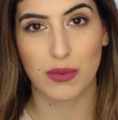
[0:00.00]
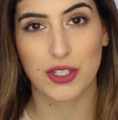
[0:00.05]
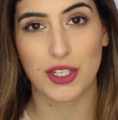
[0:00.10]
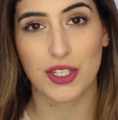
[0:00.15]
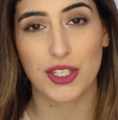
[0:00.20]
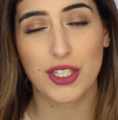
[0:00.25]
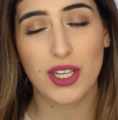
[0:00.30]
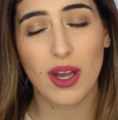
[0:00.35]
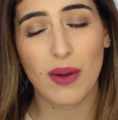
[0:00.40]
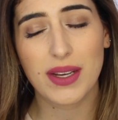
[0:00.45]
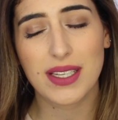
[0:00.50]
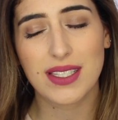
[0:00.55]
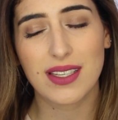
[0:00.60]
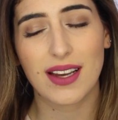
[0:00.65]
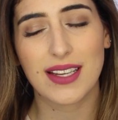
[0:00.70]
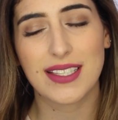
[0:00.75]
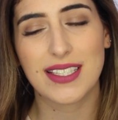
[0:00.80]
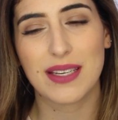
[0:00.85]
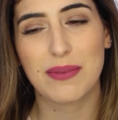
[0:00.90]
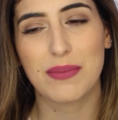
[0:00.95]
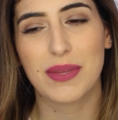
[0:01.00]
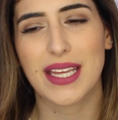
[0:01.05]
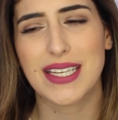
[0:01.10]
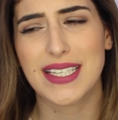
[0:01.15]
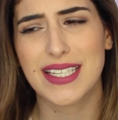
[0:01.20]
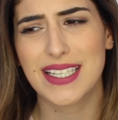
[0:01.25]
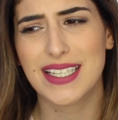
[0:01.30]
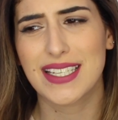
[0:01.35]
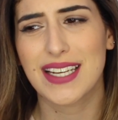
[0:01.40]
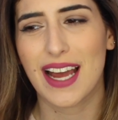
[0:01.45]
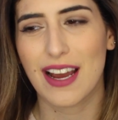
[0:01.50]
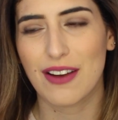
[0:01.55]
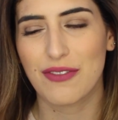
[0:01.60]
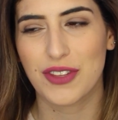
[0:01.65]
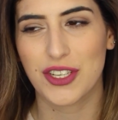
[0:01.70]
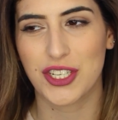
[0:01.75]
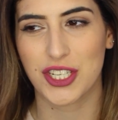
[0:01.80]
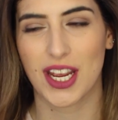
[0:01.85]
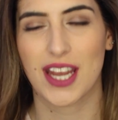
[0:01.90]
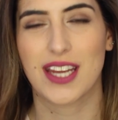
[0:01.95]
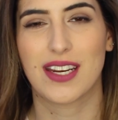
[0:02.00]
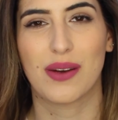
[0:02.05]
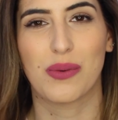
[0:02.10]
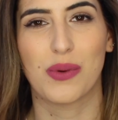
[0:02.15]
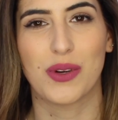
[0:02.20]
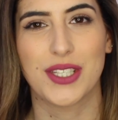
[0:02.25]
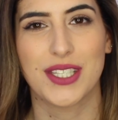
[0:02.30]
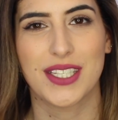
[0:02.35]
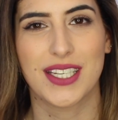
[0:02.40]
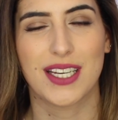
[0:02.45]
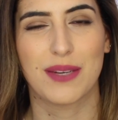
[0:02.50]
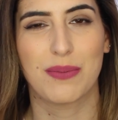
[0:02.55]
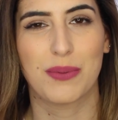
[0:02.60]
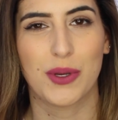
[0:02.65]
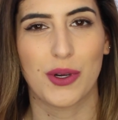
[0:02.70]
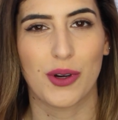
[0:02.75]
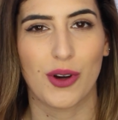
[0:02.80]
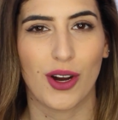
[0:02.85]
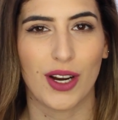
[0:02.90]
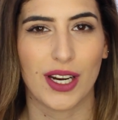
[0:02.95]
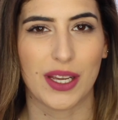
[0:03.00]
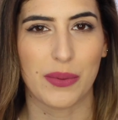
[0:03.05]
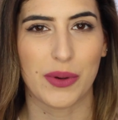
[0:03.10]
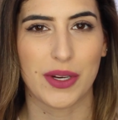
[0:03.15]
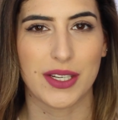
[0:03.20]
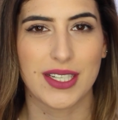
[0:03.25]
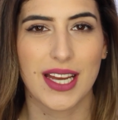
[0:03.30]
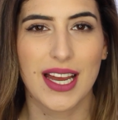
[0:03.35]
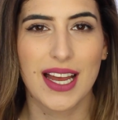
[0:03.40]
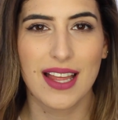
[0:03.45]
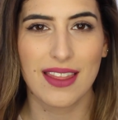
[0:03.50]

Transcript: which is so exciting, but they didn't have the shade I wanted, Pure Hollywood.